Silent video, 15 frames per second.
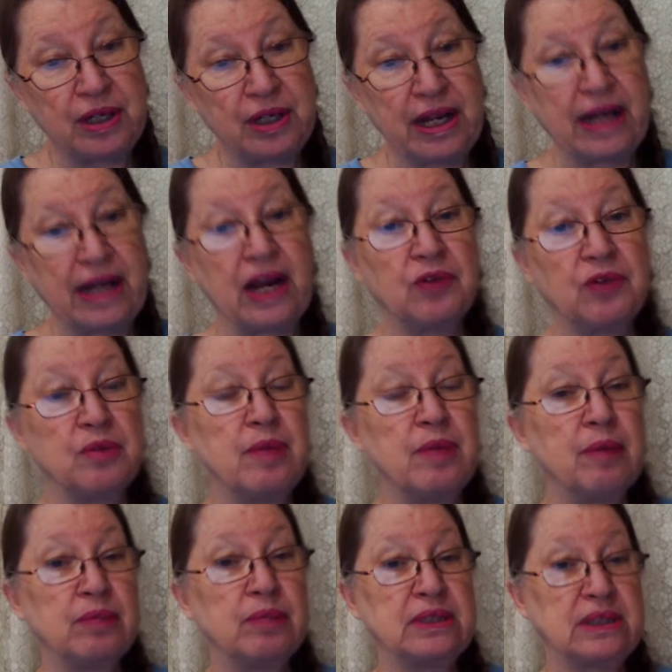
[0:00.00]
day, now
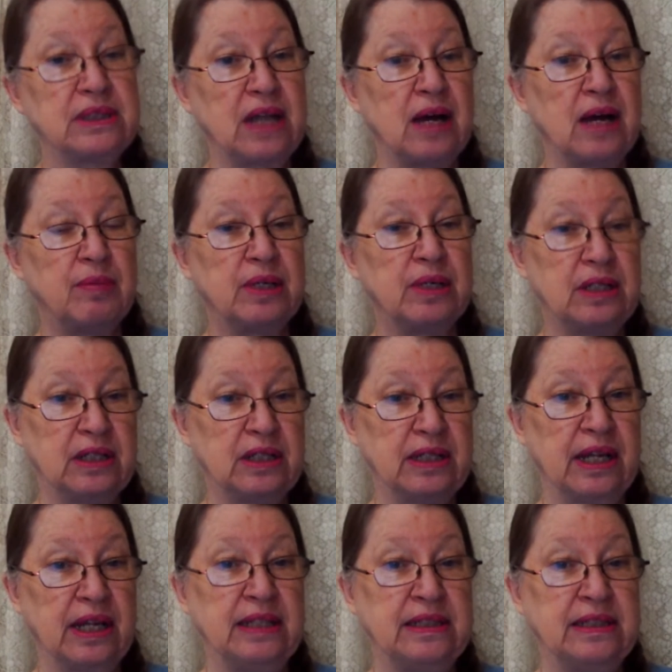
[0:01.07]
remember Psalm
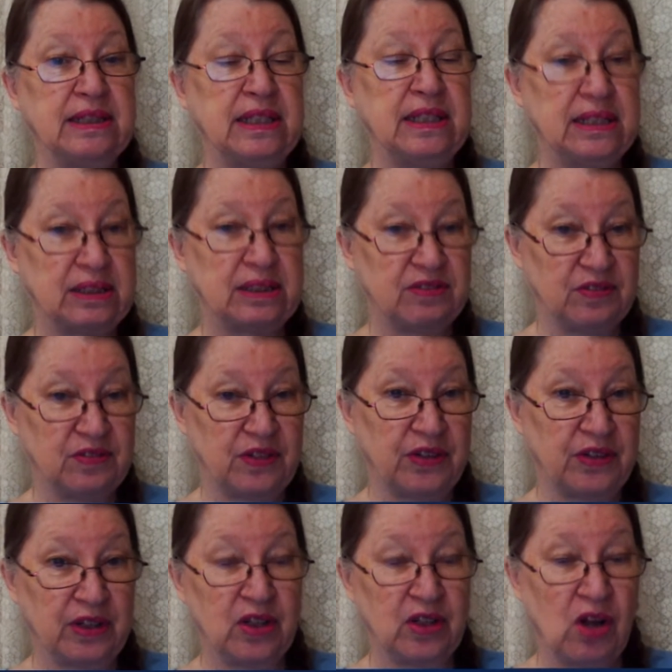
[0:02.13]
119 is
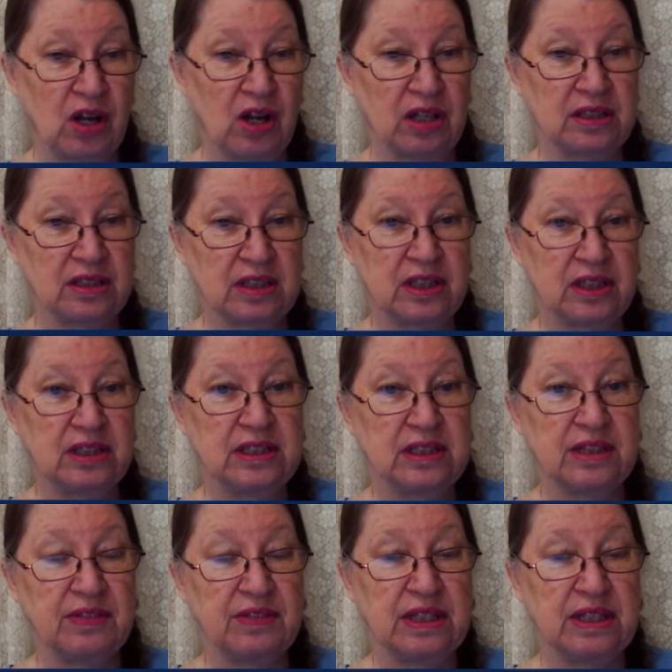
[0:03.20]
very long. It's
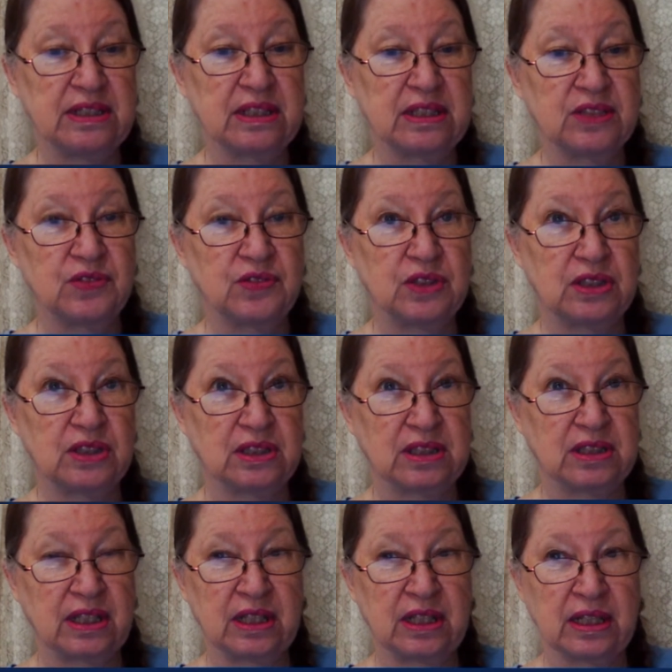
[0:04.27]
176
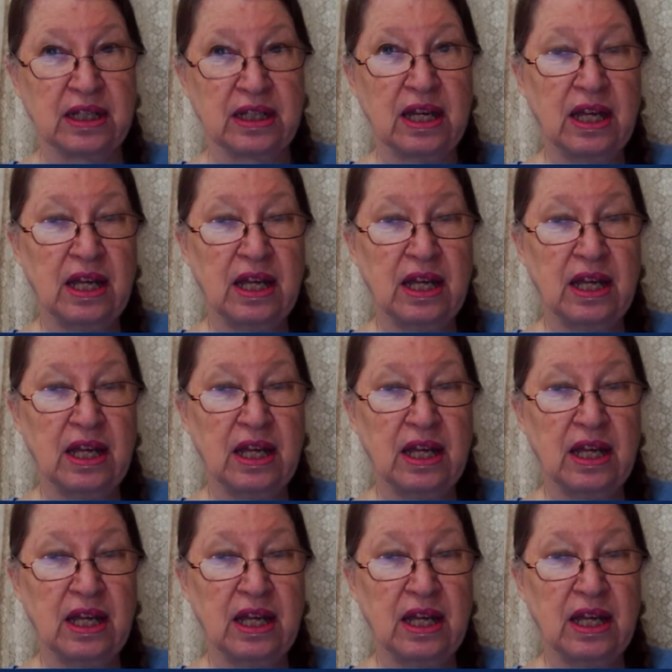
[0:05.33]
verses, I think.